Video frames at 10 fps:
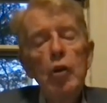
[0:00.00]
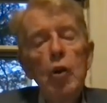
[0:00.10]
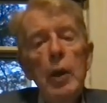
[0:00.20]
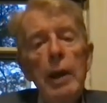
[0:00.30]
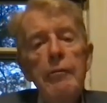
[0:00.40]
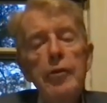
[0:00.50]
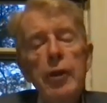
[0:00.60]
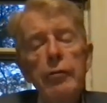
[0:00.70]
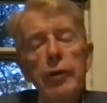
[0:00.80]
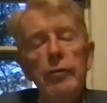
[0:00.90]
global average
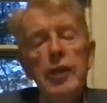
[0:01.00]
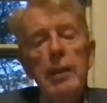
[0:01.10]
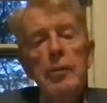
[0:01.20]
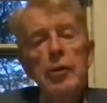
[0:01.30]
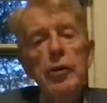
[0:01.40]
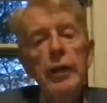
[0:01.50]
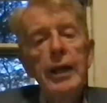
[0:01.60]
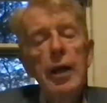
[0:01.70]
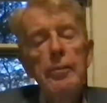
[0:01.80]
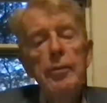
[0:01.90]
surface temperature to
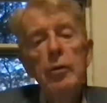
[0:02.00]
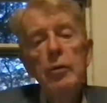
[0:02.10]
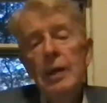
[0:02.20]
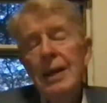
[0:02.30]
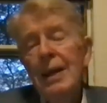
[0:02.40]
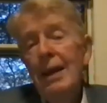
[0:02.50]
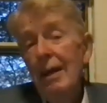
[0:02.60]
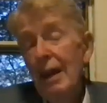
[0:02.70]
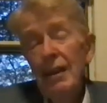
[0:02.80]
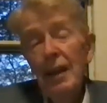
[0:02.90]
get up to
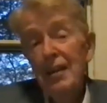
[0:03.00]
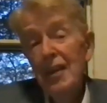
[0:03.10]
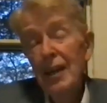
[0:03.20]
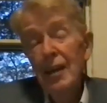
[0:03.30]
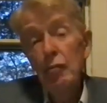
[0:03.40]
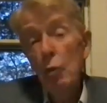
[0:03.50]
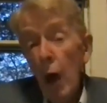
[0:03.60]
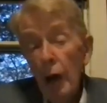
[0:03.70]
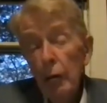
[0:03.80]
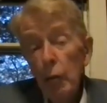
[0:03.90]
as little as
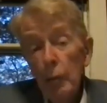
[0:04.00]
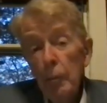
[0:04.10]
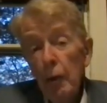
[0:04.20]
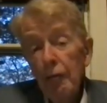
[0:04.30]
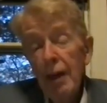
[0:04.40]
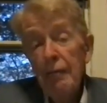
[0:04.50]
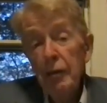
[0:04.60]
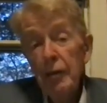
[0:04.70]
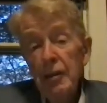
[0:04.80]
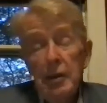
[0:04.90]
1.5
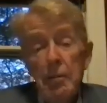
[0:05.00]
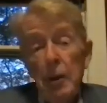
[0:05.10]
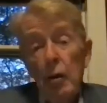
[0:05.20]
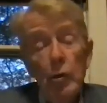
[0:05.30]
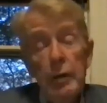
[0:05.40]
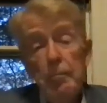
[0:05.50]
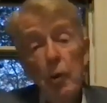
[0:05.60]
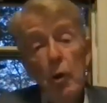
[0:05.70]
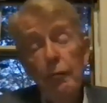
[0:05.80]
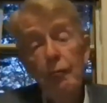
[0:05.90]
degrees, that's about only
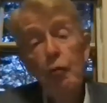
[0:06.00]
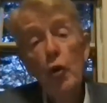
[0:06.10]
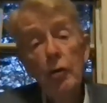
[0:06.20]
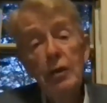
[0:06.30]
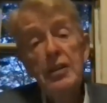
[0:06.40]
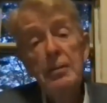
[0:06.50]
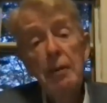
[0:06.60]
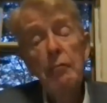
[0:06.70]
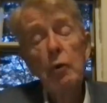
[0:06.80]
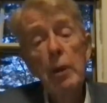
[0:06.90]
0.4 degrees
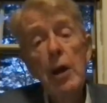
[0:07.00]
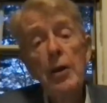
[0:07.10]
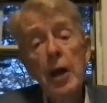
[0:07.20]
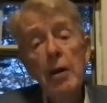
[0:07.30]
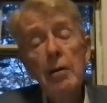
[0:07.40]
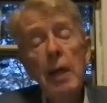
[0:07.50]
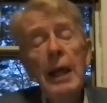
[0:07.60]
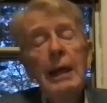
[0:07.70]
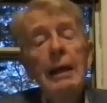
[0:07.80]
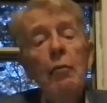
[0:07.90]
above where we are now,
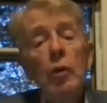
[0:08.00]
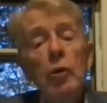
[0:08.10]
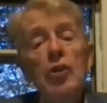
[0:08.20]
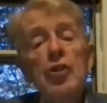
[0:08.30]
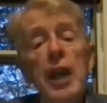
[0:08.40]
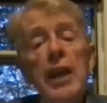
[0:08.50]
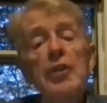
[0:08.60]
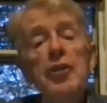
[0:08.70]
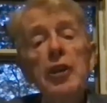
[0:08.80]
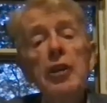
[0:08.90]
we're going to
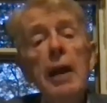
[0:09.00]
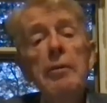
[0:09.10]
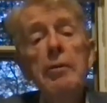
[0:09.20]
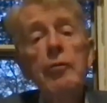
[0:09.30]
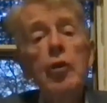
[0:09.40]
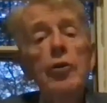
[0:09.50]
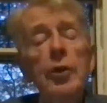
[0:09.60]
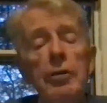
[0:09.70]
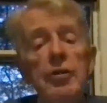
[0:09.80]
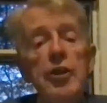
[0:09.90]
change the climate of the Earth
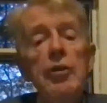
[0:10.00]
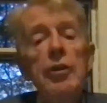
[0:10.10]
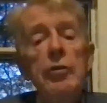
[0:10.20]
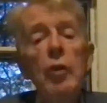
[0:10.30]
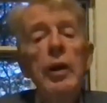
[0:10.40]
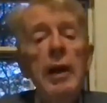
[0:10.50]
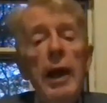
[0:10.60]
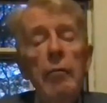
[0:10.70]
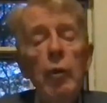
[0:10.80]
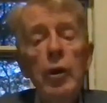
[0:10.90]
in a serious way,
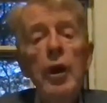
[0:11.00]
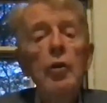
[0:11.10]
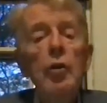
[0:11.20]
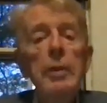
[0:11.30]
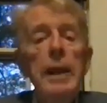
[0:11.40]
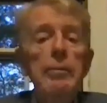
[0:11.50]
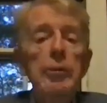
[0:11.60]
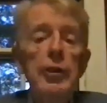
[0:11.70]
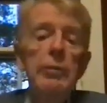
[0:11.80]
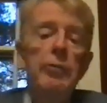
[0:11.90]
and we're not going to be able
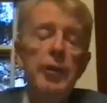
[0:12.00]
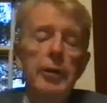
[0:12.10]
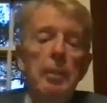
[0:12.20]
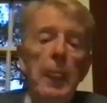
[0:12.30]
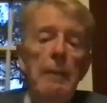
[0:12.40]
to deal with it.